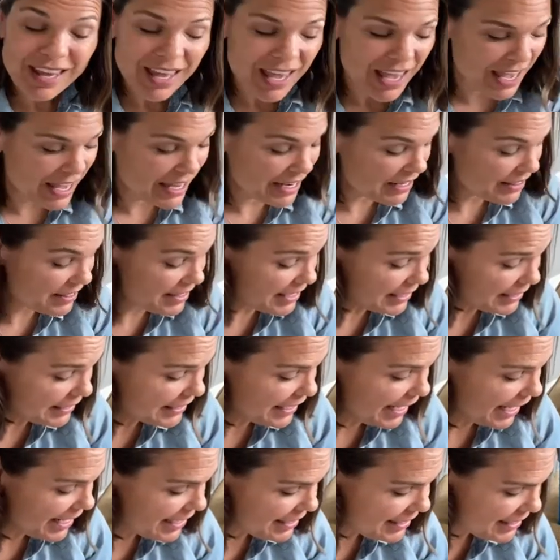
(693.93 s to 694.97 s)
And in this
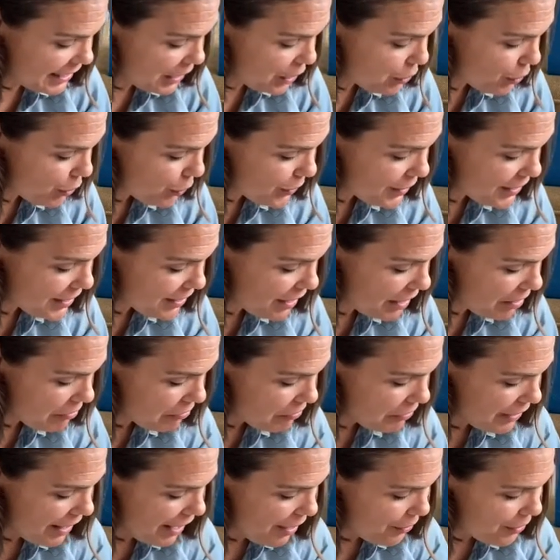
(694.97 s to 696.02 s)
case, it grew a
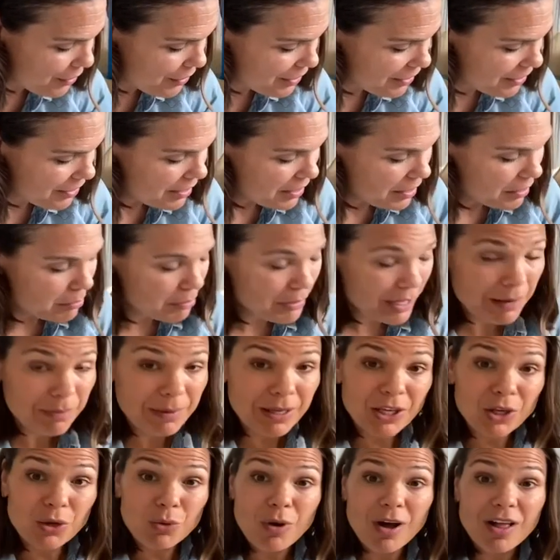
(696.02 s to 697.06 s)
sunflower. Maybe
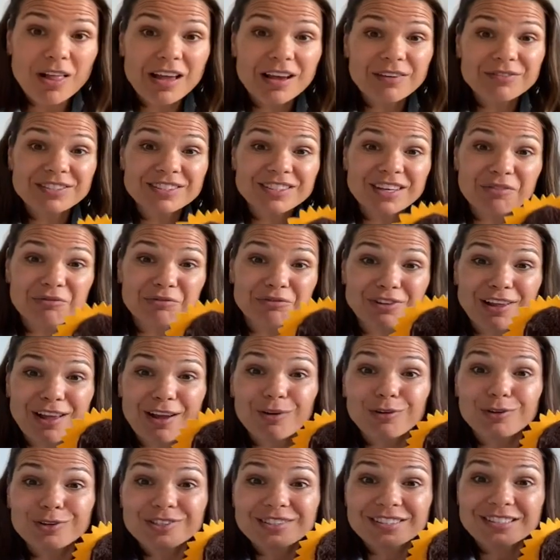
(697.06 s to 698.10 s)
you all have
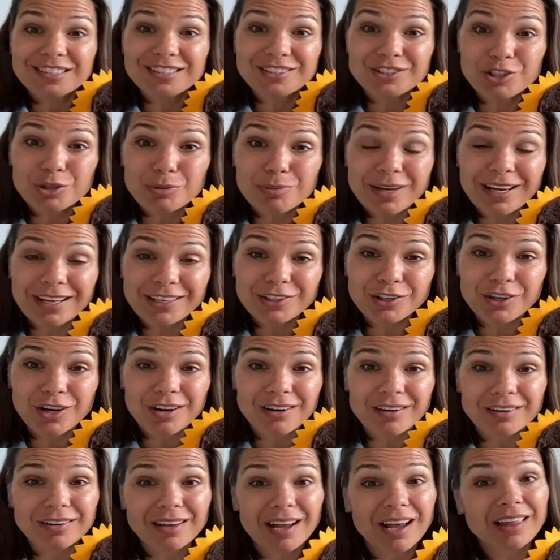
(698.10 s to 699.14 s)
sunflowers in your
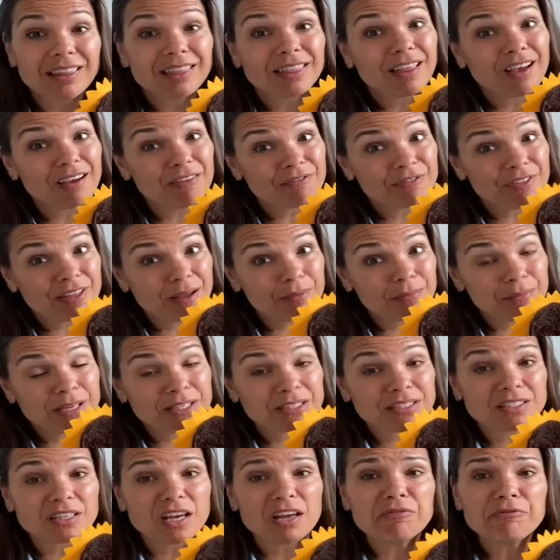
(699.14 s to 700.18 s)
backyard. I love them. And
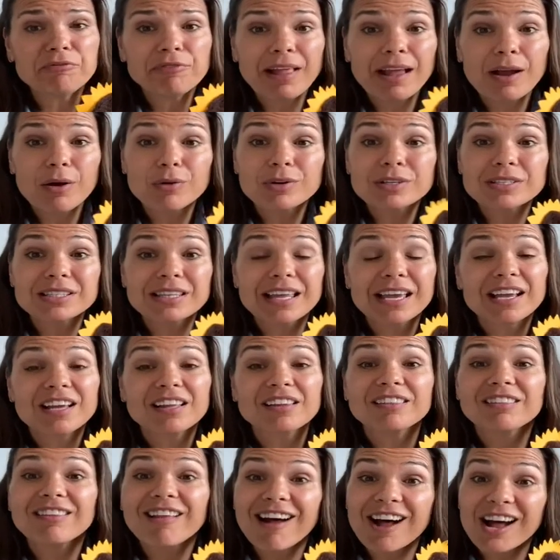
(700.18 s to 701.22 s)
sunflowers like a
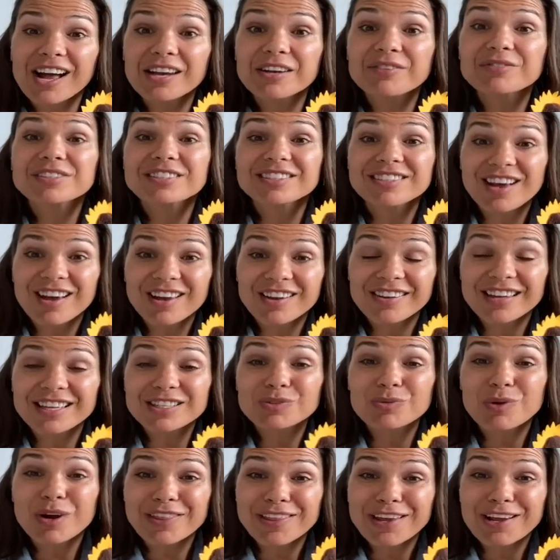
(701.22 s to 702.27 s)
lot of sun.
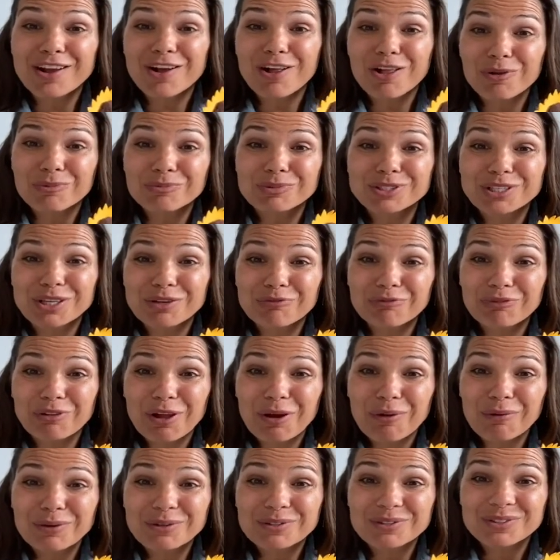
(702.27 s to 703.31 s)
That's why they call them
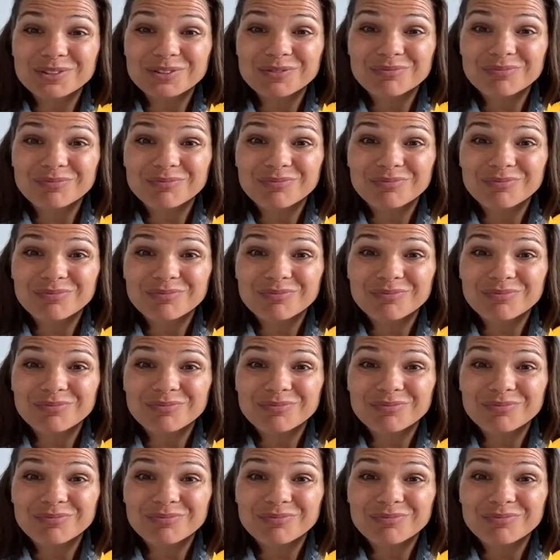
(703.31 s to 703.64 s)
sunflowers.